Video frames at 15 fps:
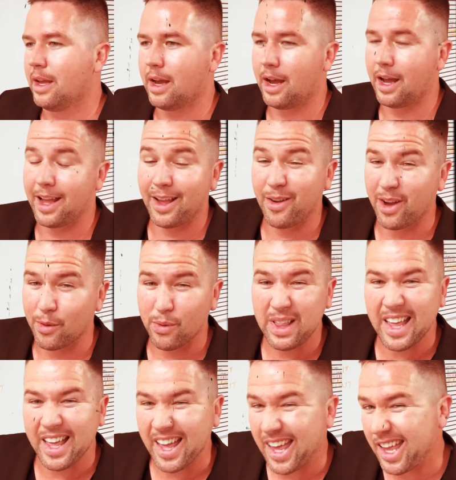I really
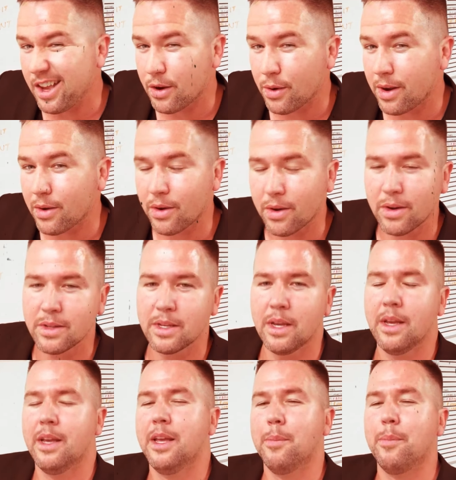hate credit cards,
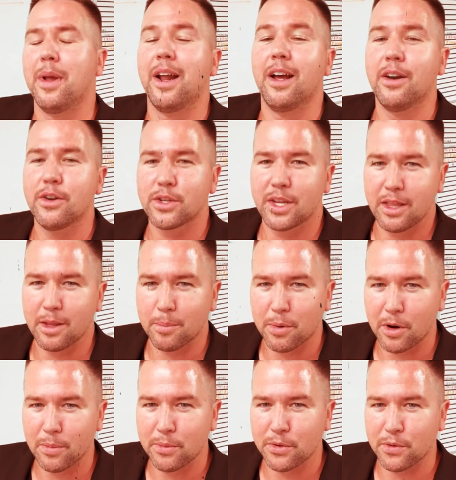but I understand the
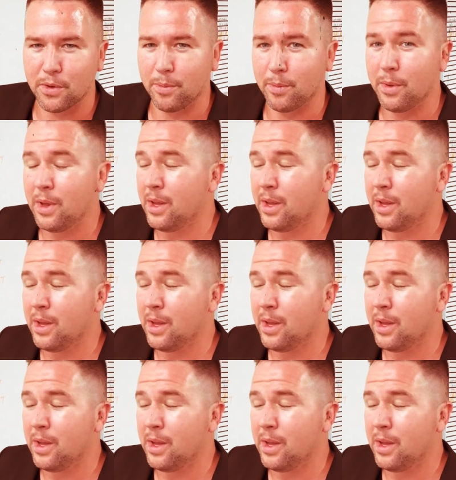purpose of them.